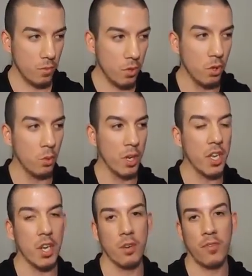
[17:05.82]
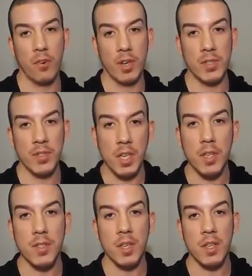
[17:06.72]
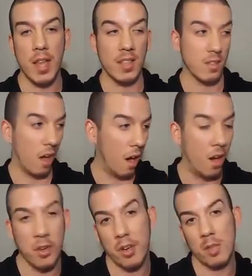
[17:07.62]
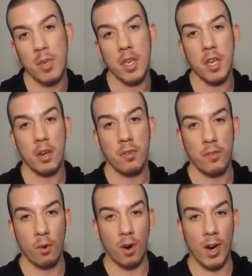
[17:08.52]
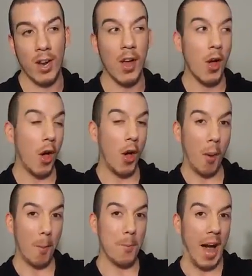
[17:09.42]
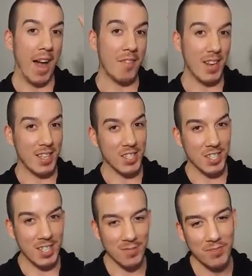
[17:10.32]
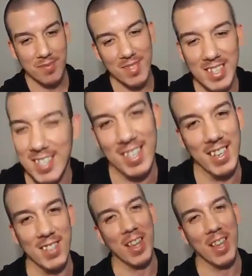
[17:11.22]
You were here for a season. That's all you're going to be here for. Bye, Felicia. Just kidding.